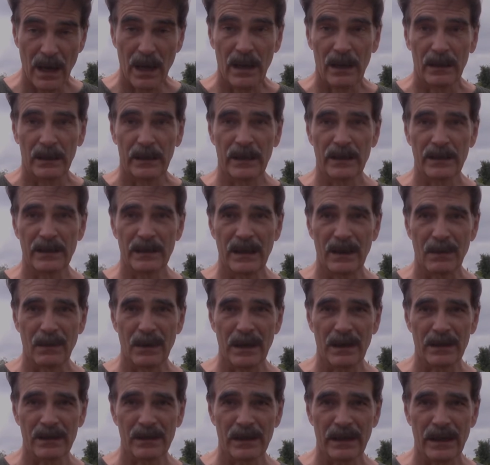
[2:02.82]
Let's see.
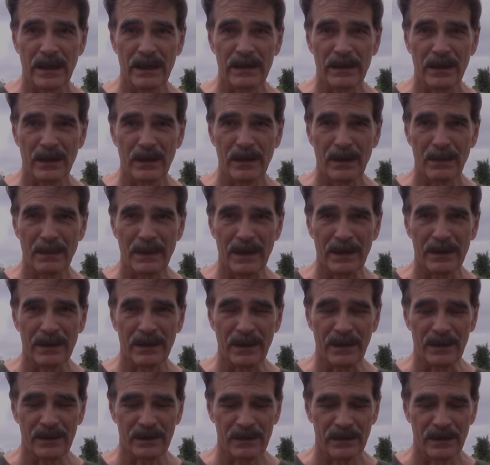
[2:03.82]
What else can I tell you about
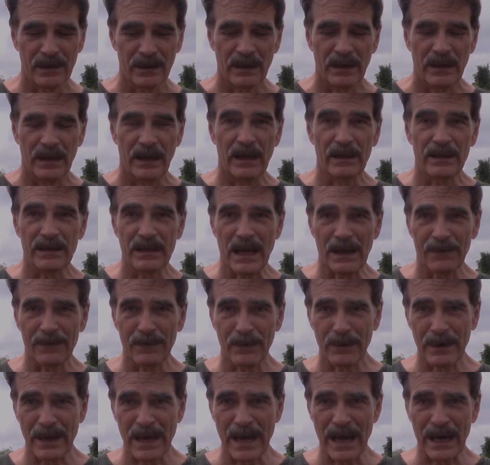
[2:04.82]
this? It's not
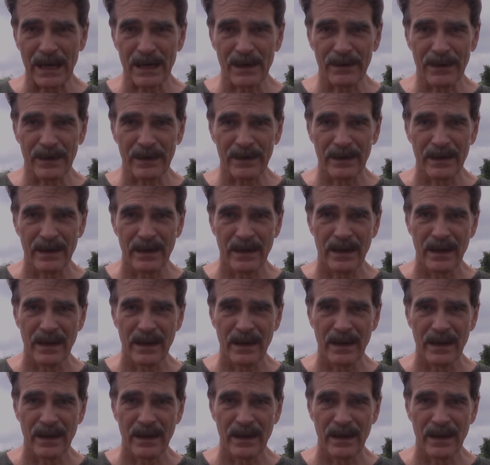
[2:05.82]
very accurate.